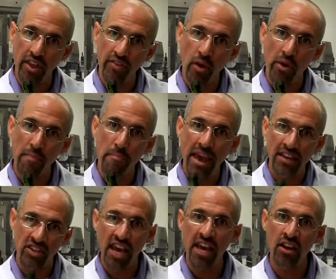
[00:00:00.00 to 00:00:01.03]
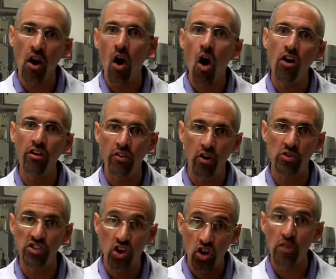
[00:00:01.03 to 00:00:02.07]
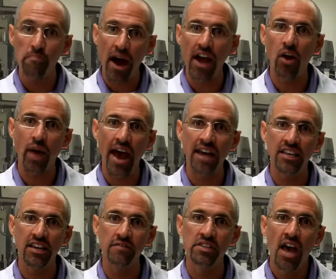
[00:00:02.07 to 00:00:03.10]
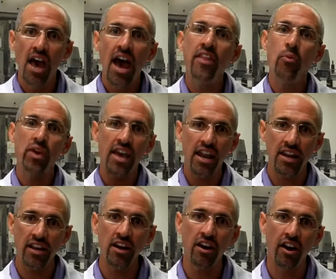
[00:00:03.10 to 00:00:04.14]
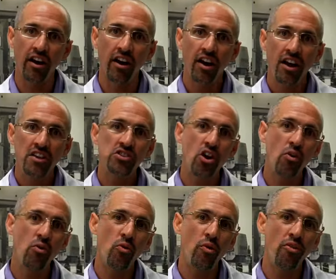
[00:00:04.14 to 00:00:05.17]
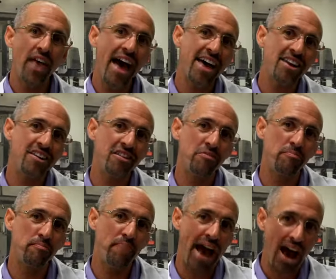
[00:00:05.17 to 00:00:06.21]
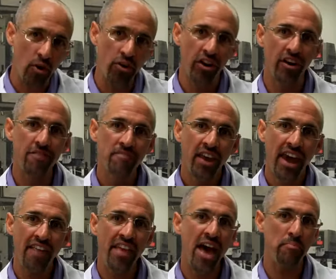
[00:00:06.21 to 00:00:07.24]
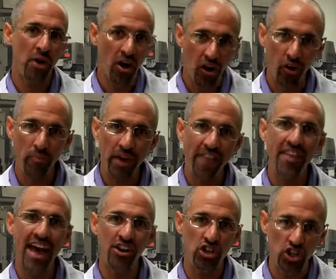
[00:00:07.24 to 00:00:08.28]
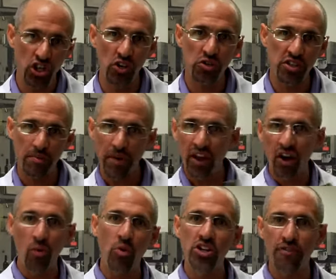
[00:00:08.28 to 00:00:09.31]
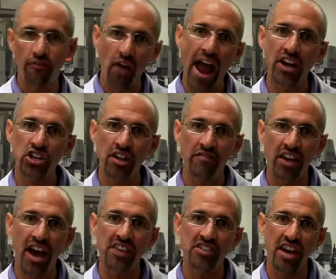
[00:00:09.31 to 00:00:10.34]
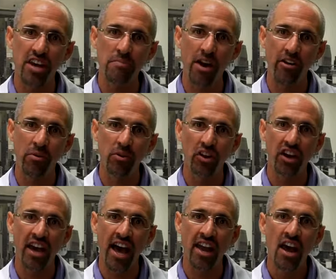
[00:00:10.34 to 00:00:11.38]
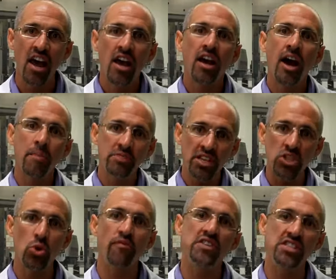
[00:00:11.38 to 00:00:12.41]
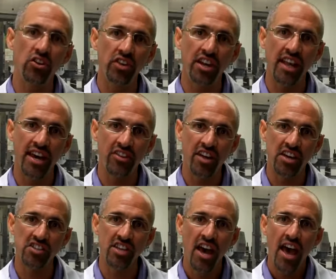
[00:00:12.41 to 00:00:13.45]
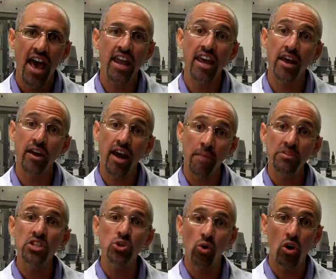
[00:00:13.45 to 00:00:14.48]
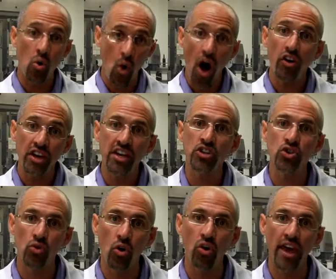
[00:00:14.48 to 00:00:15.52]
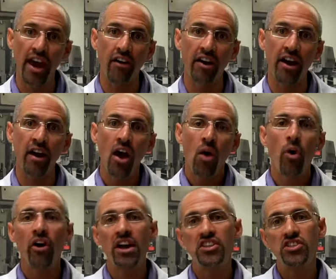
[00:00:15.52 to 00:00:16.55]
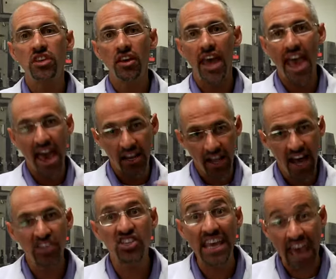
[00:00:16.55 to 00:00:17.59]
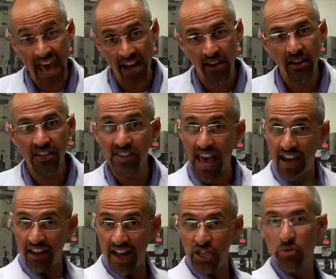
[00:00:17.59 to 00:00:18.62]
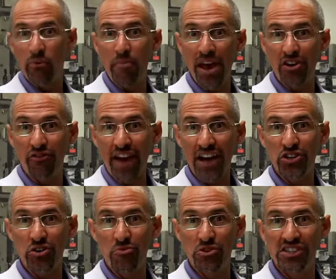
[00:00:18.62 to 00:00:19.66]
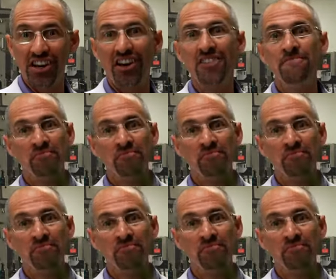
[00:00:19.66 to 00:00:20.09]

that we maintain all of those good bioactives, and then we get it here. So that powder and that pulp and that juice, depending on which fraction of the acai berry we're looking at, comes into a facility like this. And it comes into a quality control area where it's analyzed again. It's analyzed when we manufacture in Brazil